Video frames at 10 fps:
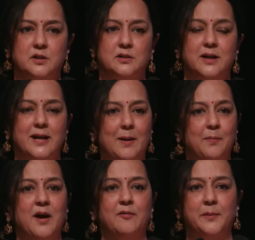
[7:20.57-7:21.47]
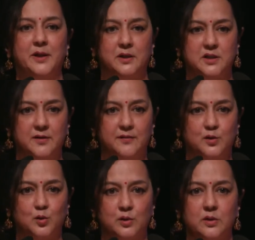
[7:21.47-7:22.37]
that help government achieve its
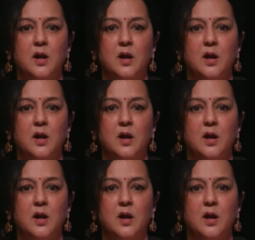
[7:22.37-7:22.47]
own